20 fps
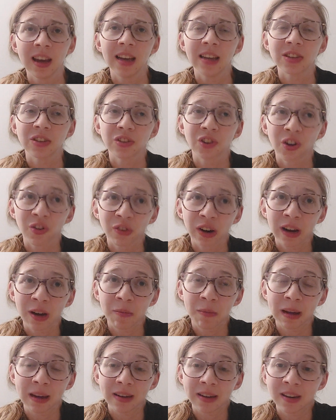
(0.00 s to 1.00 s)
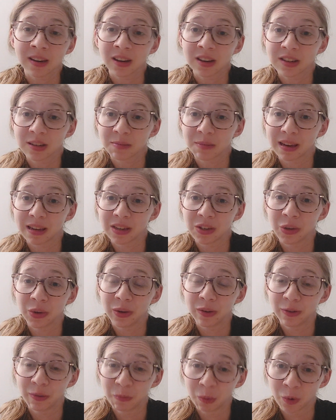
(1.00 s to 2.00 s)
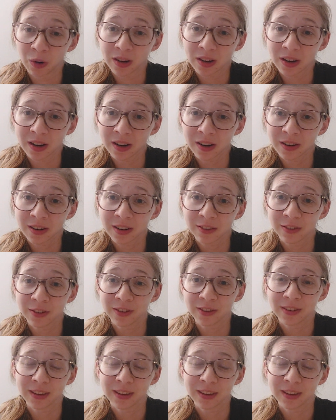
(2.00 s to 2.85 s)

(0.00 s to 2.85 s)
It's not recommended because it makes you even more tired if you